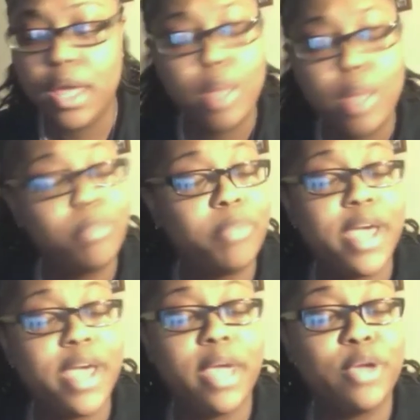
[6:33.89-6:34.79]

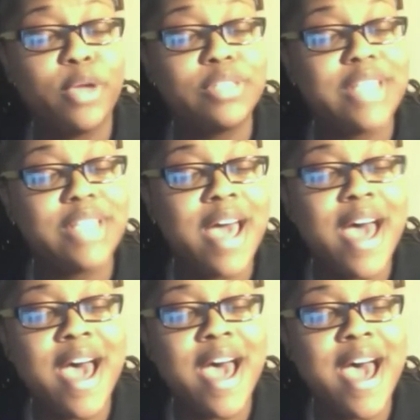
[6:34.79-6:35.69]
Baby, you
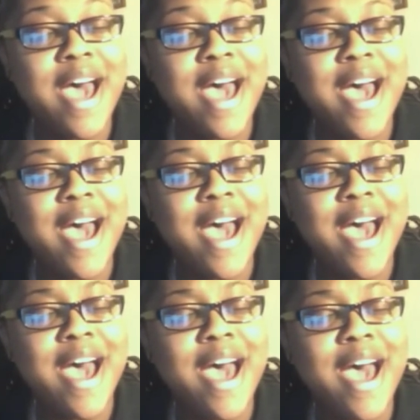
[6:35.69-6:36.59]

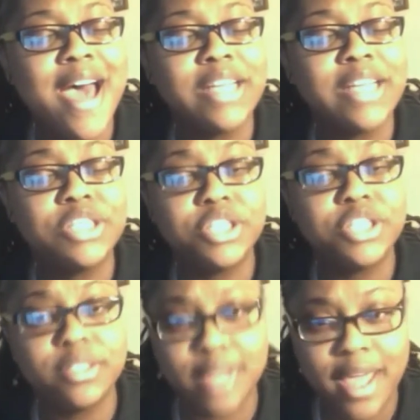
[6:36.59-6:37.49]
touch
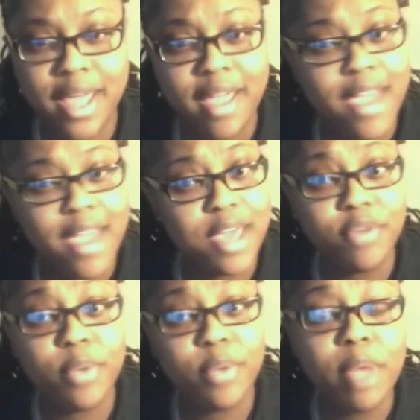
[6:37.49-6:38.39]

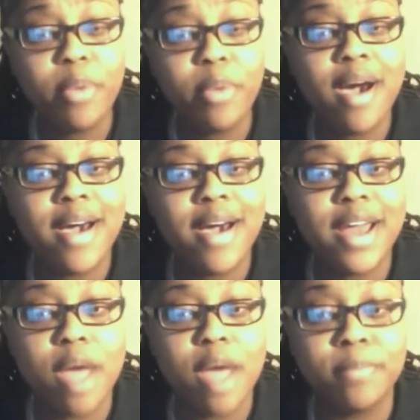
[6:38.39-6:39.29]
every part
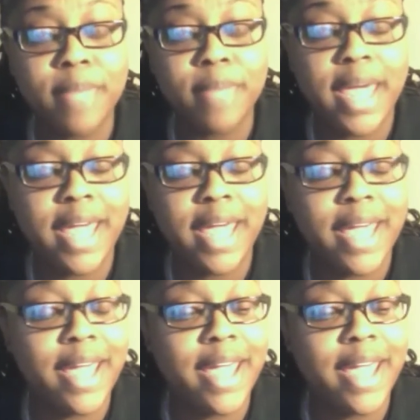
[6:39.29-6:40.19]
of me.
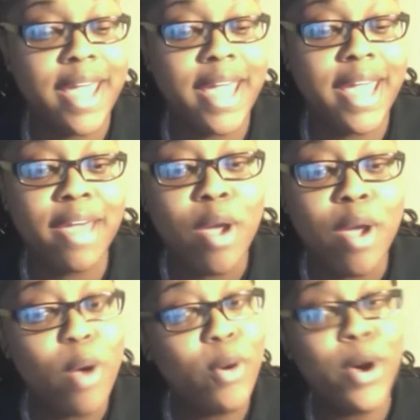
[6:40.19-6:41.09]

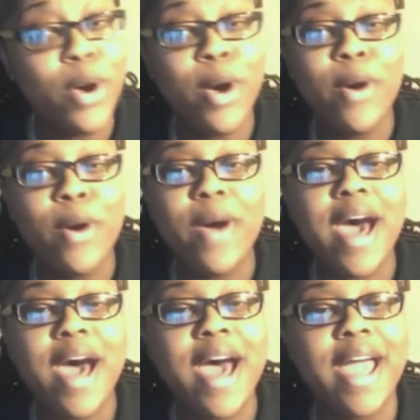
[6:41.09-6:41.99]
Oh, I,
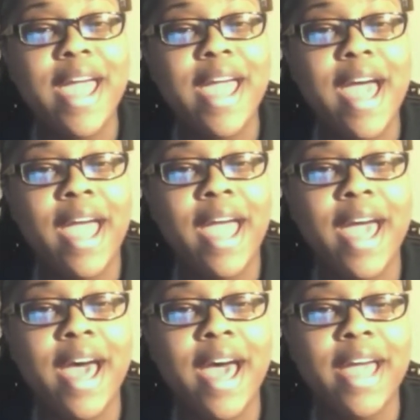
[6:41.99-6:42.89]
I,
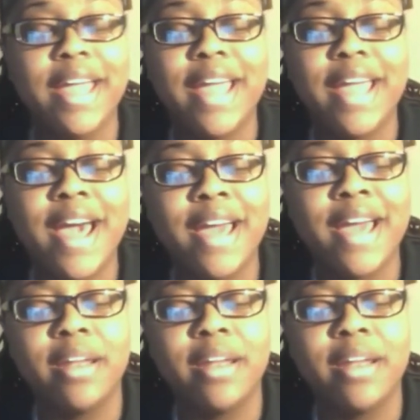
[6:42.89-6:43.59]
I got